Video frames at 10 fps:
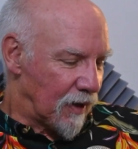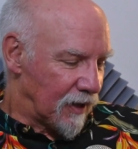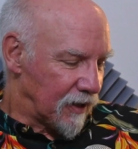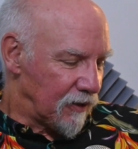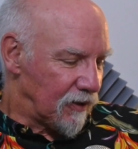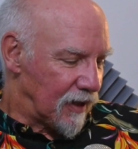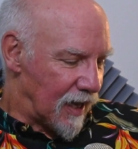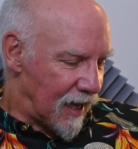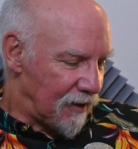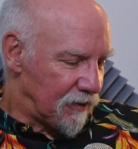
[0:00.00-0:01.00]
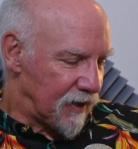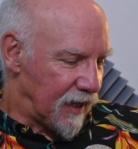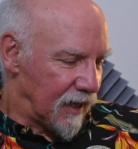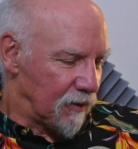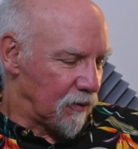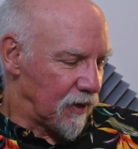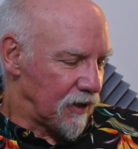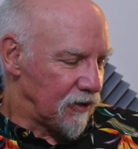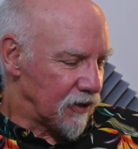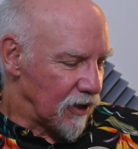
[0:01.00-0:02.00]
you left, and where
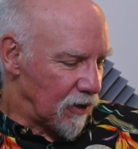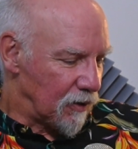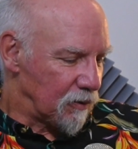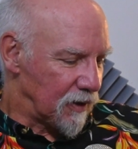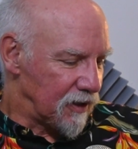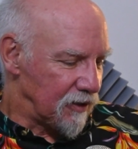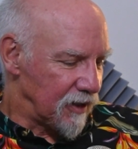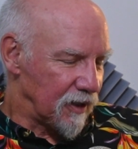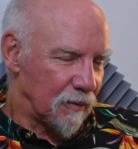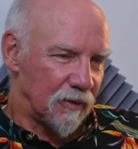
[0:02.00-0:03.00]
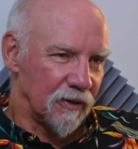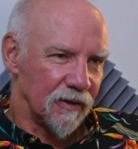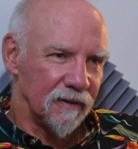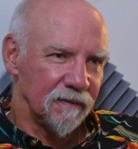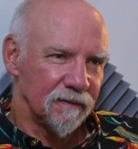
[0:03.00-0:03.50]
did you go, and what did you end up doing?